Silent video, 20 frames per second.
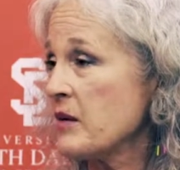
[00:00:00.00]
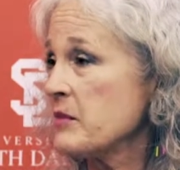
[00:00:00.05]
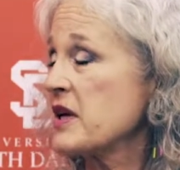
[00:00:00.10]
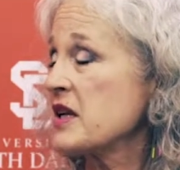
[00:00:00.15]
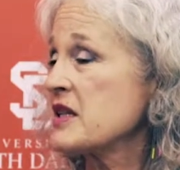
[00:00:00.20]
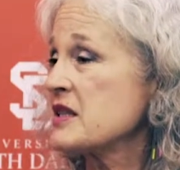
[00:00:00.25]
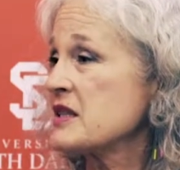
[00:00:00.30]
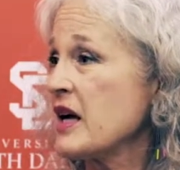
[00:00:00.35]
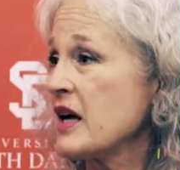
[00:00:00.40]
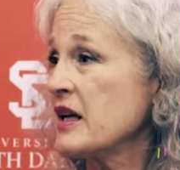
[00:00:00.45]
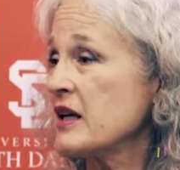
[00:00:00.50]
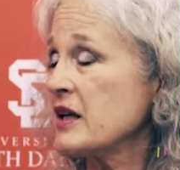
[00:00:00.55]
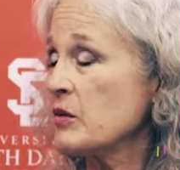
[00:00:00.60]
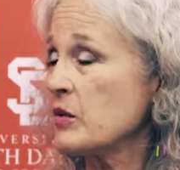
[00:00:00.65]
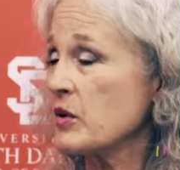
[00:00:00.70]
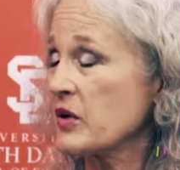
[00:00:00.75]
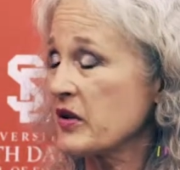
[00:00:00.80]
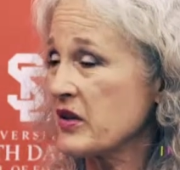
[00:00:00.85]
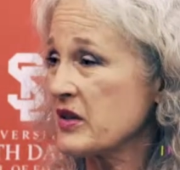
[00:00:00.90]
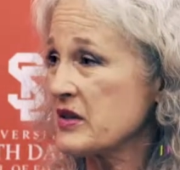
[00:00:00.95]
exciting
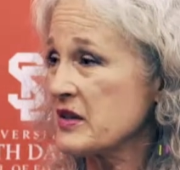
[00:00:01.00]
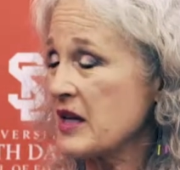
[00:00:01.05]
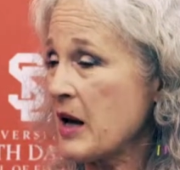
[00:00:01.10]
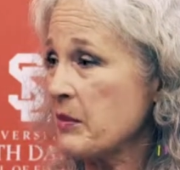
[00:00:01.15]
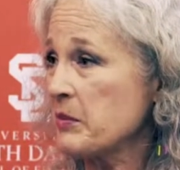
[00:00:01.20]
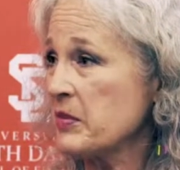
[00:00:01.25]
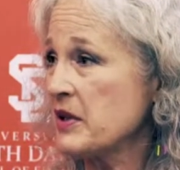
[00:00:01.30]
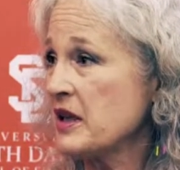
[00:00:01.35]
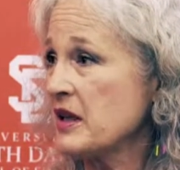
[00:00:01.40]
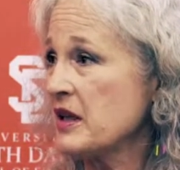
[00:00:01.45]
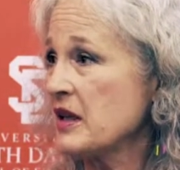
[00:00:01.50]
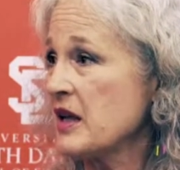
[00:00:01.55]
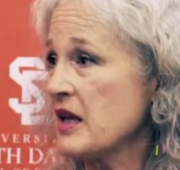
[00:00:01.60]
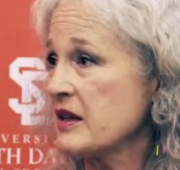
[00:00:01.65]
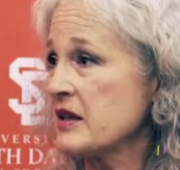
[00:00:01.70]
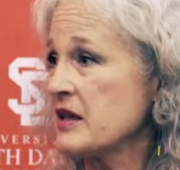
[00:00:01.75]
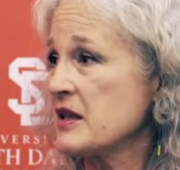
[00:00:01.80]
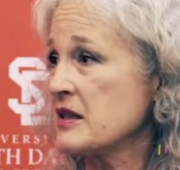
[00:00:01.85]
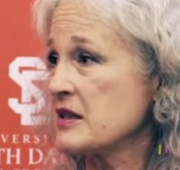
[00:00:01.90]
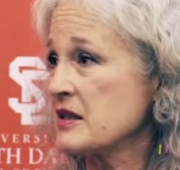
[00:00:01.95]
work that's happening in
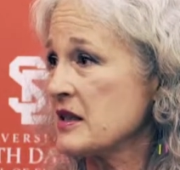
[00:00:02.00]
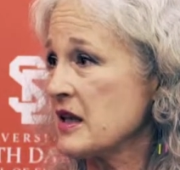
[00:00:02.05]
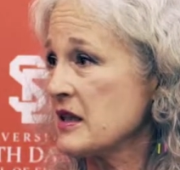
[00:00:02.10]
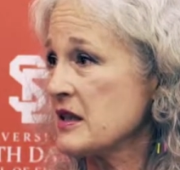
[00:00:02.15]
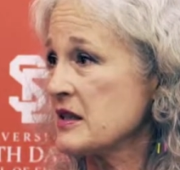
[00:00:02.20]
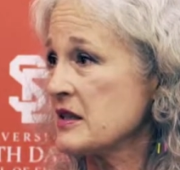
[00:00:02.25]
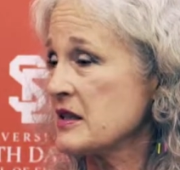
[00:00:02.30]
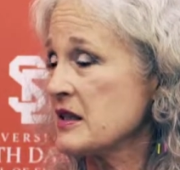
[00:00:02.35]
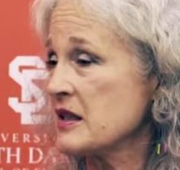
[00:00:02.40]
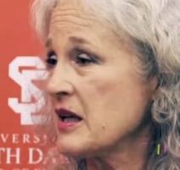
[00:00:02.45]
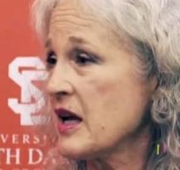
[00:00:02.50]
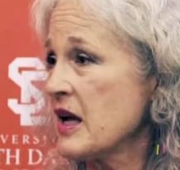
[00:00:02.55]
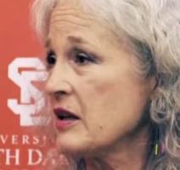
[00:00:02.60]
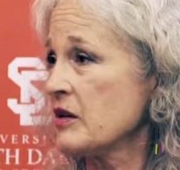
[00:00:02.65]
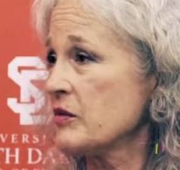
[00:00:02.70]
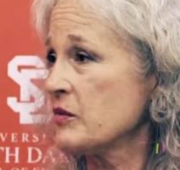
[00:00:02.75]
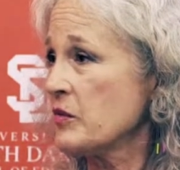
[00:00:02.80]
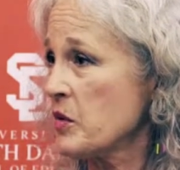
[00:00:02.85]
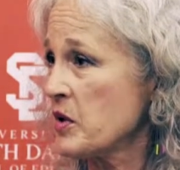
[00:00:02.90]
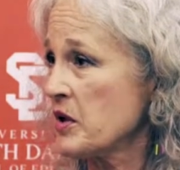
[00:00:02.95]
ethnic studies in
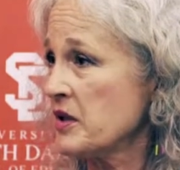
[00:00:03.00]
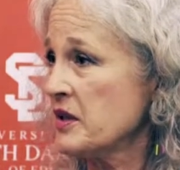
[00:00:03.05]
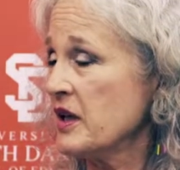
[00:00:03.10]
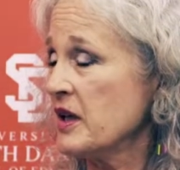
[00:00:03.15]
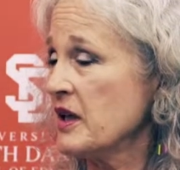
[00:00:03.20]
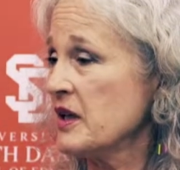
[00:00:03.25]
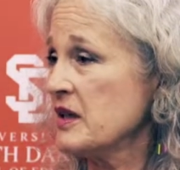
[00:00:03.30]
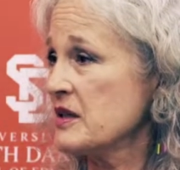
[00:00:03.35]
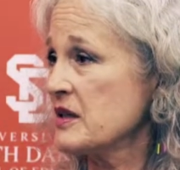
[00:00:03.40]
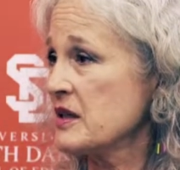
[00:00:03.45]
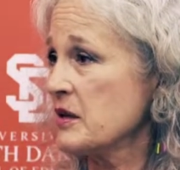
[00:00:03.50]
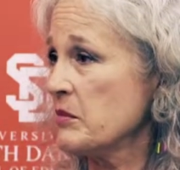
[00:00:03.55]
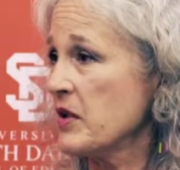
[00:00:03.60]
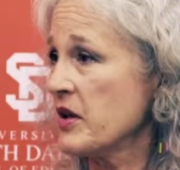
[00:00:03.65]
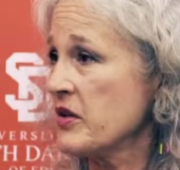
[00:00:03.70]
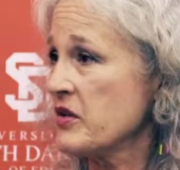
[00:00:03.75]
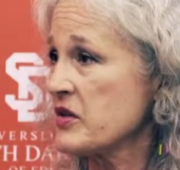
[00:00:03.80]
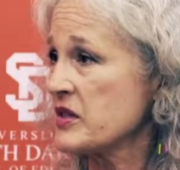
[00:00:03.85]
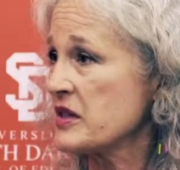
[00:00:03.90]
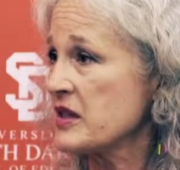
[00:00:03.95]
California and some
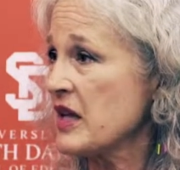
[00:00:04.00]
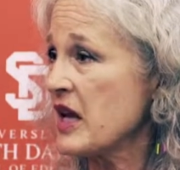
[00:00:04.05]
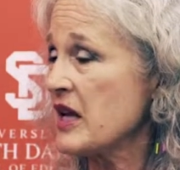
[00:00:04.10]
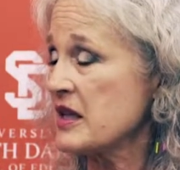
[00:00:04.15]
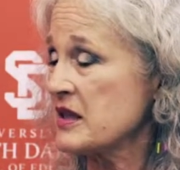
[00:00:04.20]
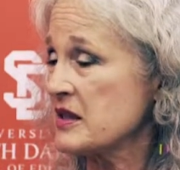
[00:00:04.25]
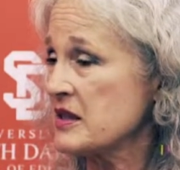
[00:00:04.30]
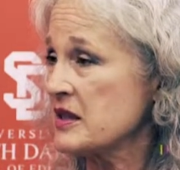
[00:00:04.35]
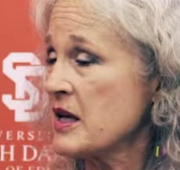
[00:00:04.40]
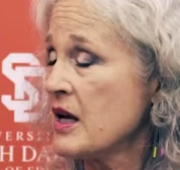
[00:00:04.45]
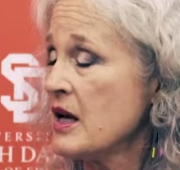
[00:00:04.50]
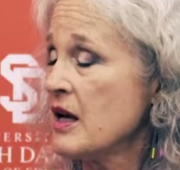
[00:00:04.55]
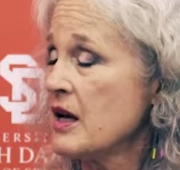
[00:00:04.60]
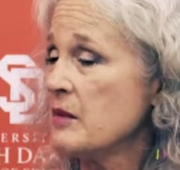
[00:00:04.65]
other states,